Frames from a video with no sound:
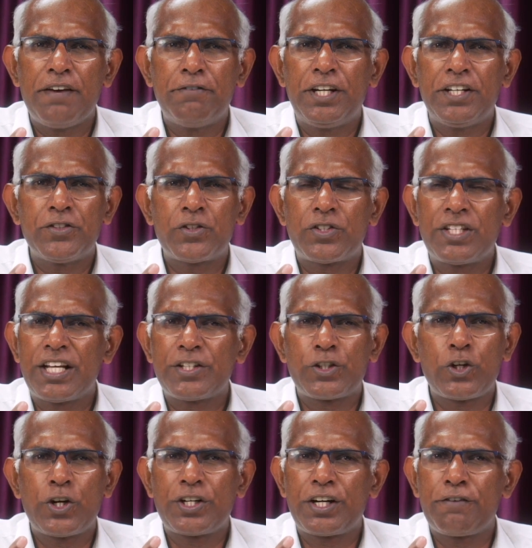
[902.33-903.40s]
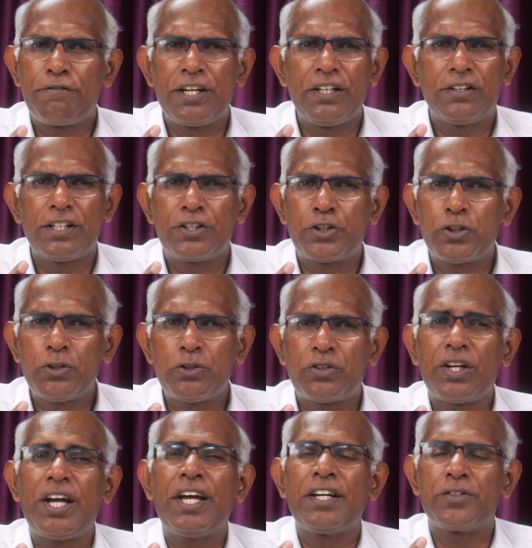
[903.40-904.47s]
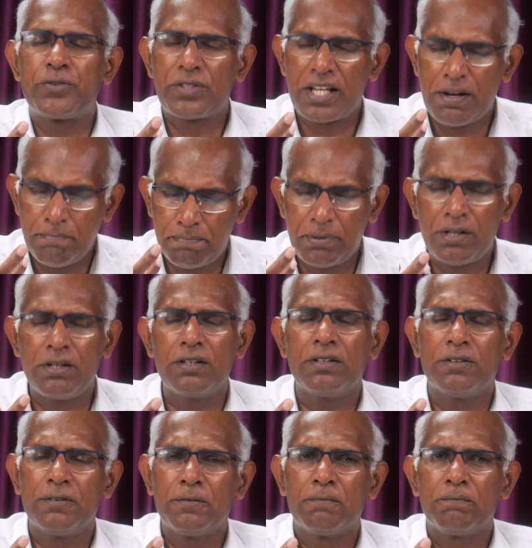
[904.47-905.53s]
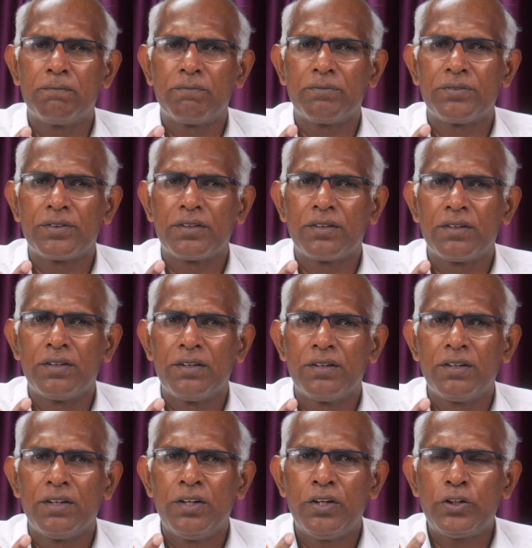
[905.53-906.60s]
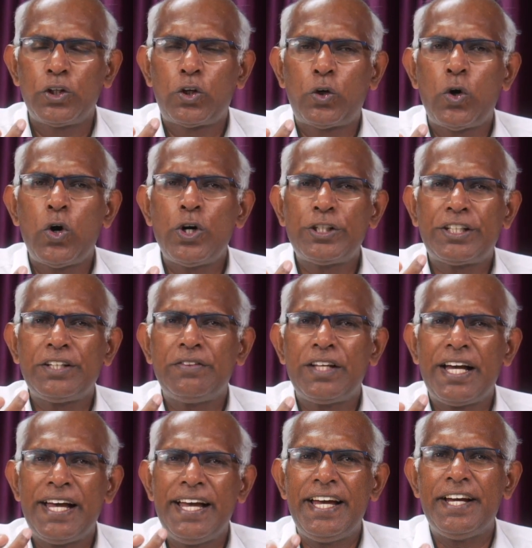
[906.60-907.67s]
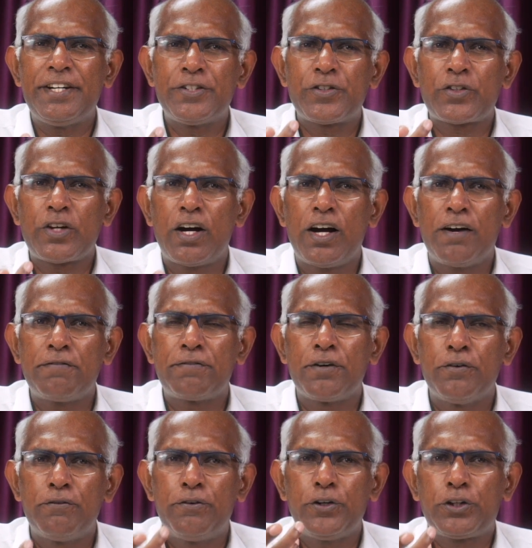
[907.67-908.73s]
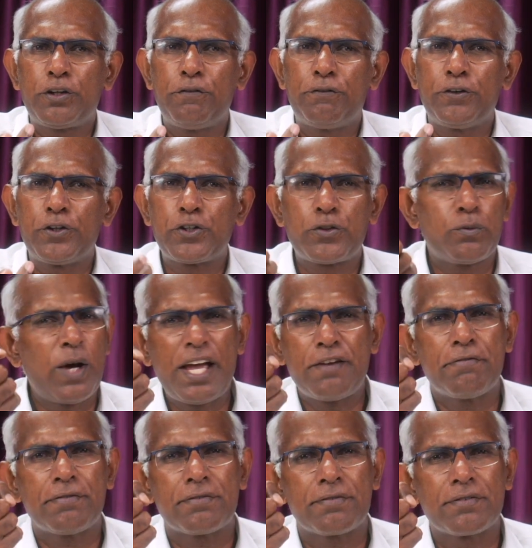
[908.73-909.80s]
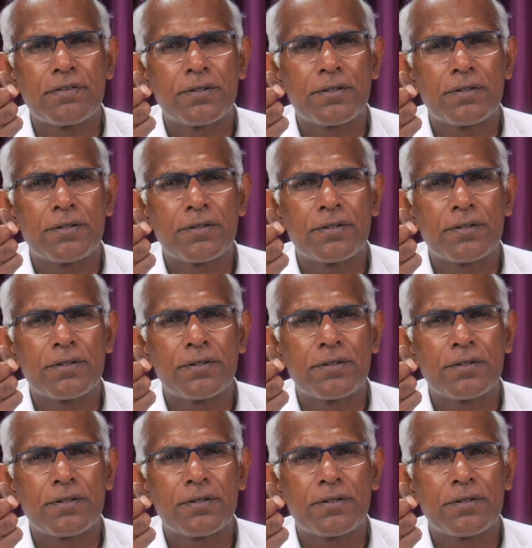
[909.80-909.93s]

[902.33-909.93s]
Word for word: evidence does not reveal the truth. Example the court in the hands of Potiphar's wife.